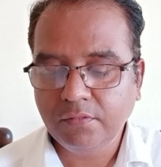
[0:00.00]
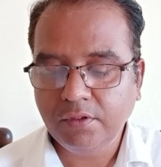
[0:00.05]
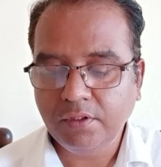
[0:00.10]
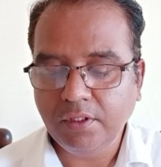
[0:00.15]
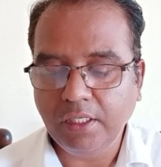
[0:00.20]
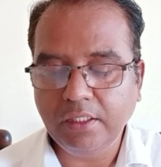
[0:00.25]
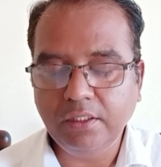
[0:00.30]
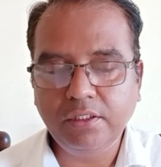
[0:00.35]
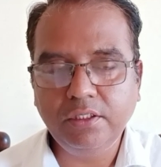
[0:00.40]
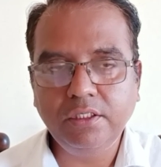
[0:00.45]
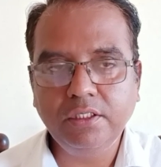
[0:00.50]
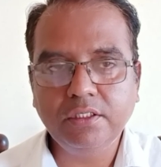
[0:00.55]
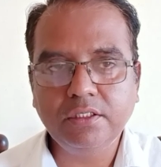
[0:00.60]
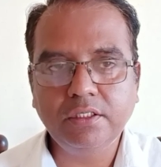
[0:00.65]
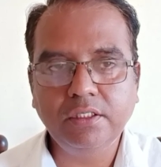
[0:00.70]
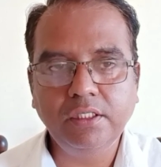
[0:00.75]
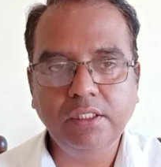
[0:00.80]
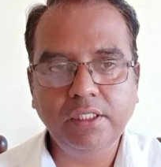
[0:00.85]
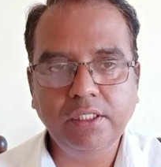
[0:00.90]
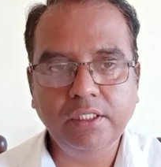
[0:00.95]
and
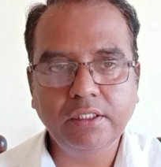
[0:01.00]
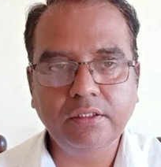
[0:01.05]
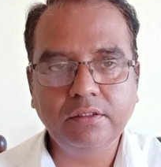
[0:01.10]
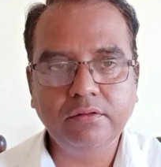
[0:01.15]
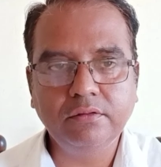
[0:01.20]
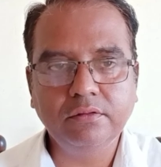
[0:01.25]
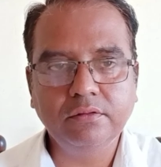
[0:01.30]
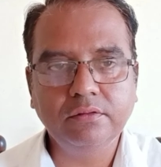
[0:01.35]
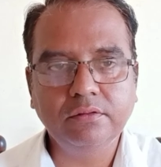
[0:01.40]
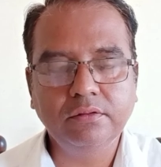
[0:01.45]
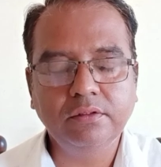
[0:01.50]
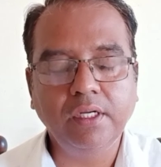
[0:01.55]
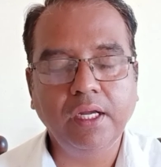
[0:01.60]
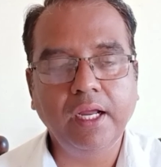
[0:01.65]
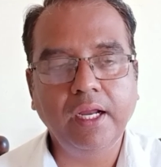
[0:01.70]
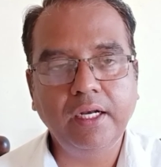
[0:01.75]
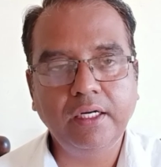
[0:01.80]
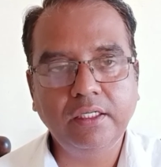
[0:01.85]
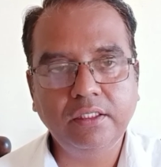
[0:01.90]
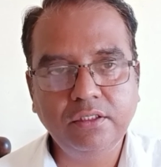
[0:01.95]
T.S. Eliot
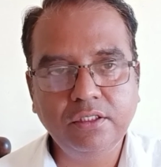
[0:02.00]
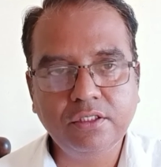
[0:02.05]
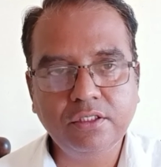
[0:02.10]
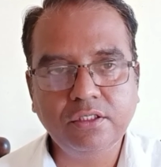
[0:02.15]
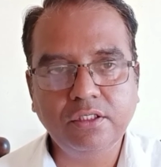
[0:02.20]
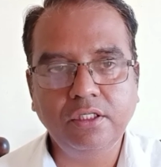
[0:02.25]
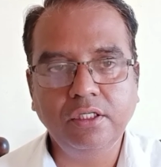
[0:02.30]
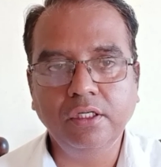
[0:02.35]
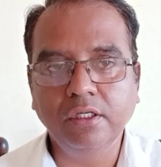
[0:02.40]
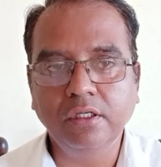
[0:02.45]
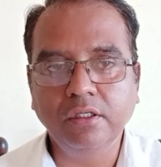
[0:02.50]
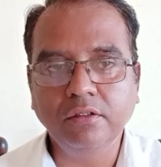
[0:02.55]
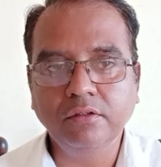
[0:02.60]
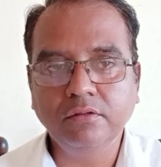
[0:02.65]
had this skill